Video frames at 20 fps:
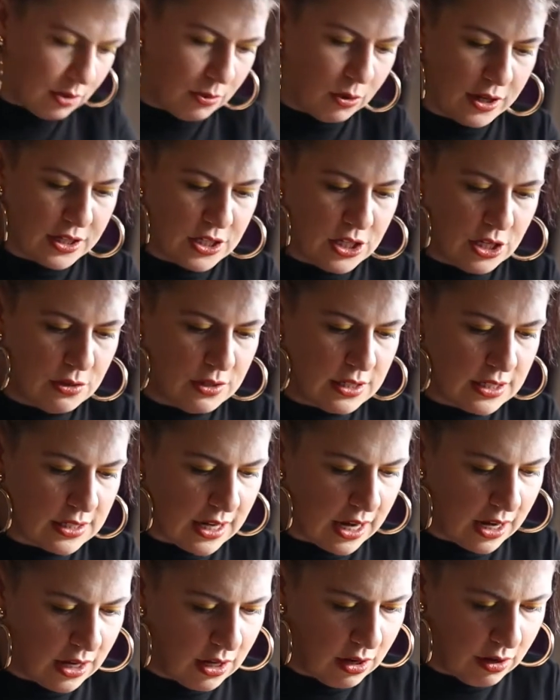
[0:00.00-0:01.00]
I'm going to use this
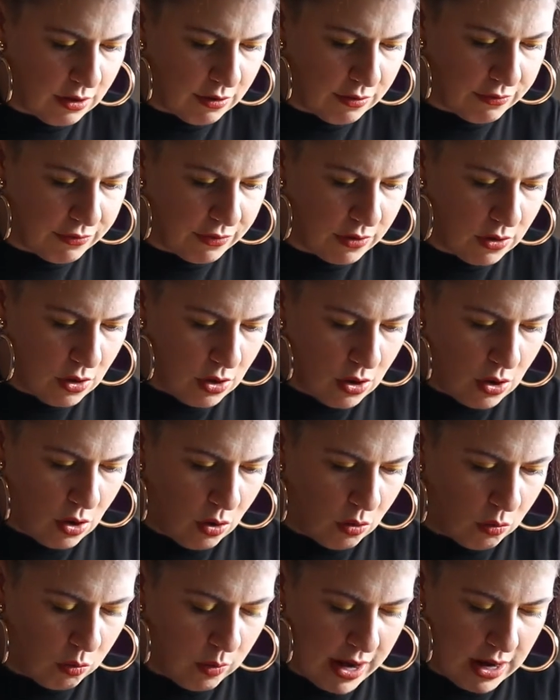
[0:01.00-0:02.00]
kind of
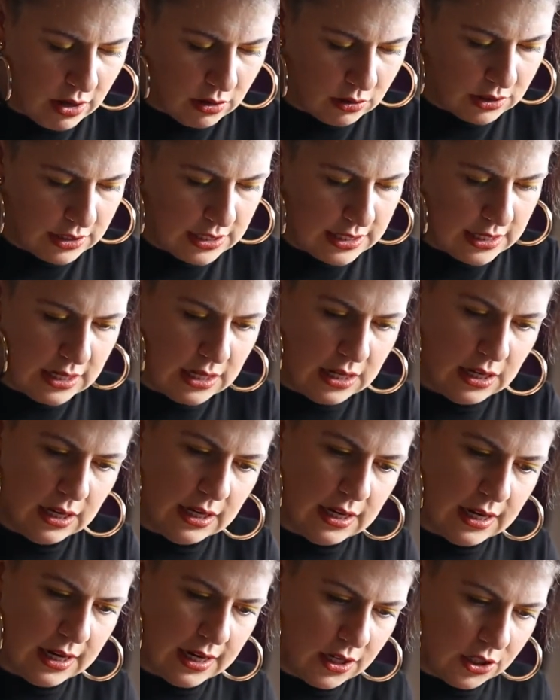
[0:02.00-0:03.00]

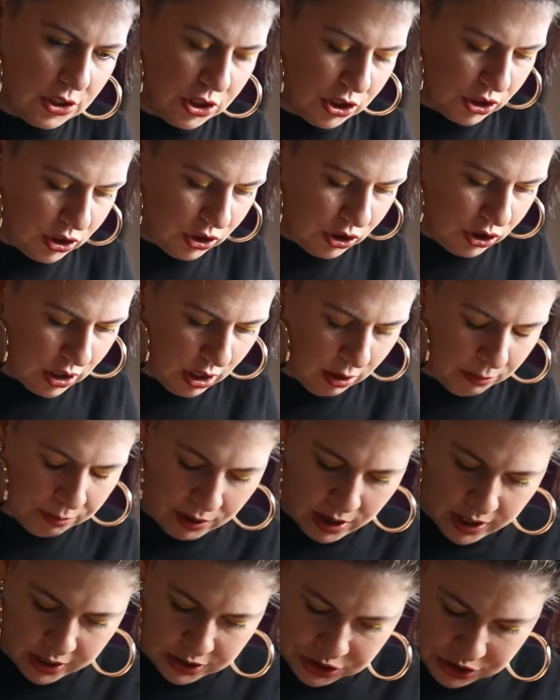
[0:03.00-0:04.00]
rounded-ish gel
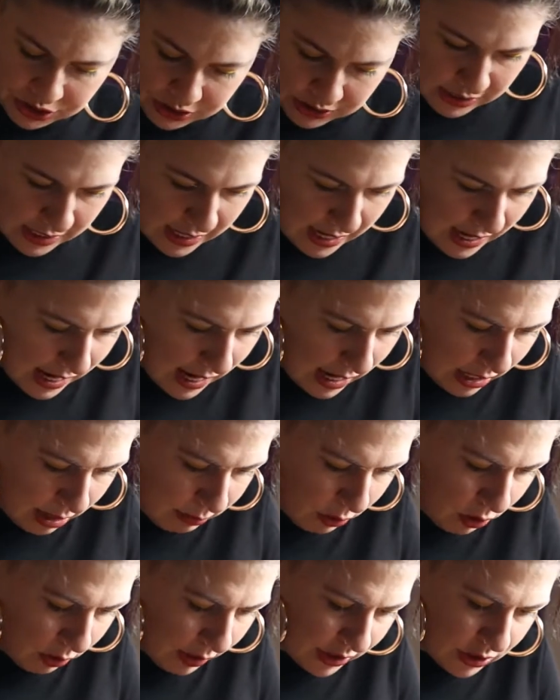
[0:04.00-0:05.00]
brush, and I'm
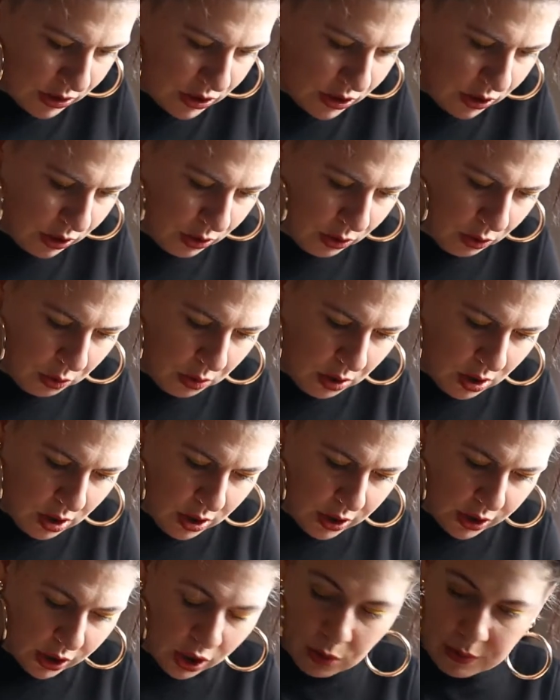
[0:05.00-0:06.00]
going to
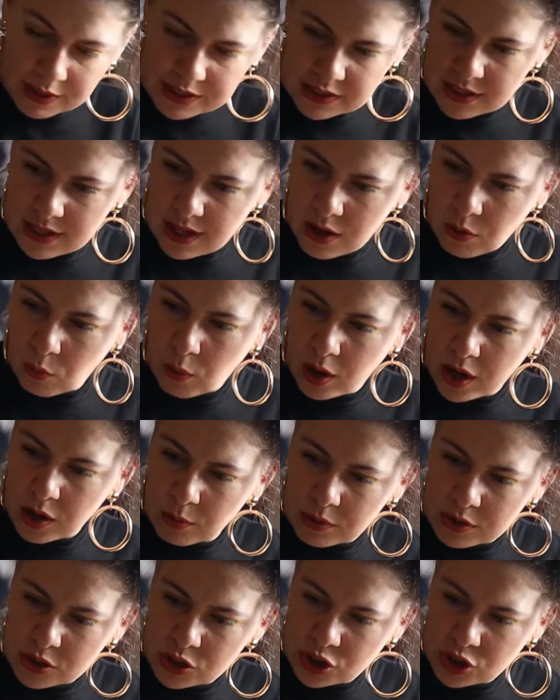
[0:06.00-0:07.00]
go into that white with